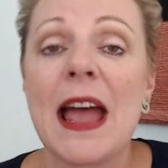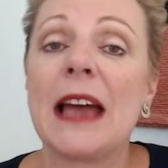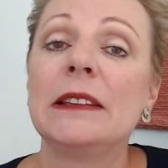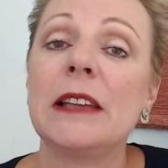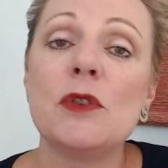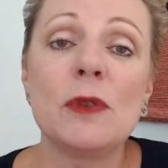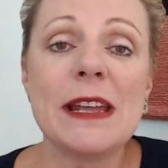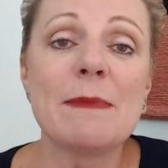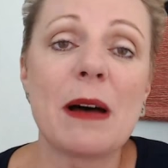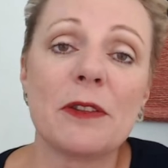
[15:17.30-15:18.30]
And leave your
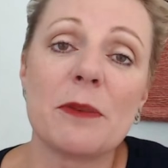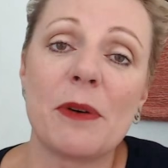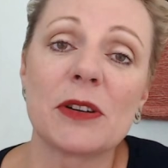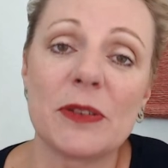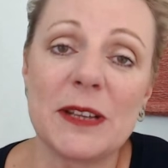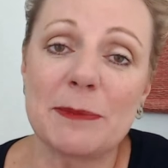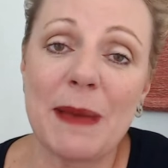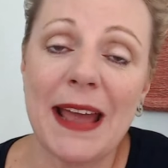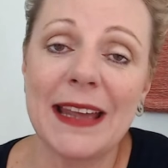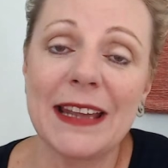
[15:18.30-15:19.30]
email in the box on this
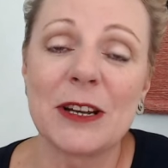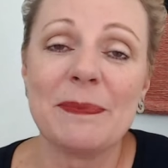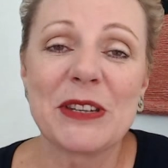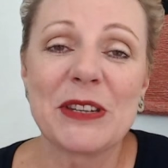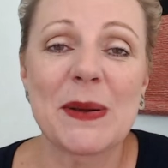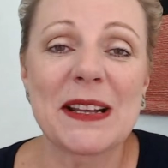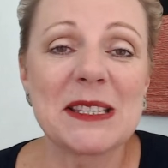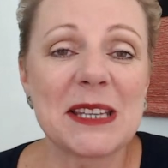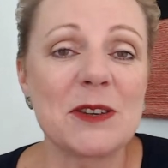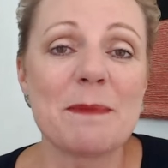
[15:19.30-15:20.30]
page so I can
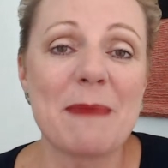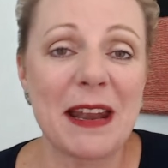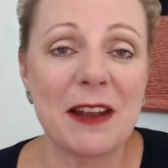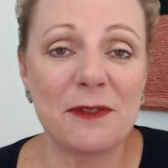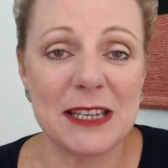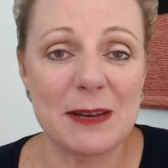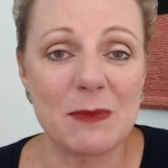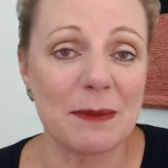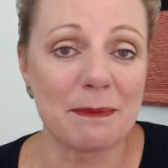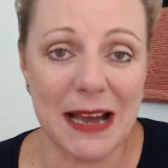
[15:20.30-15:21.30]
send you the Manifesting
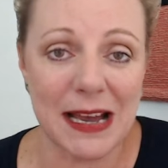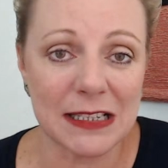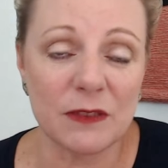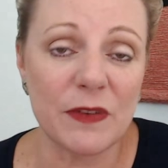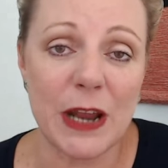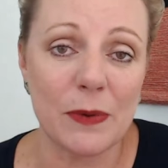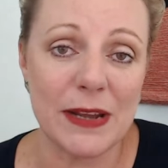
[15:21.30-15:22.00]
with the Masters video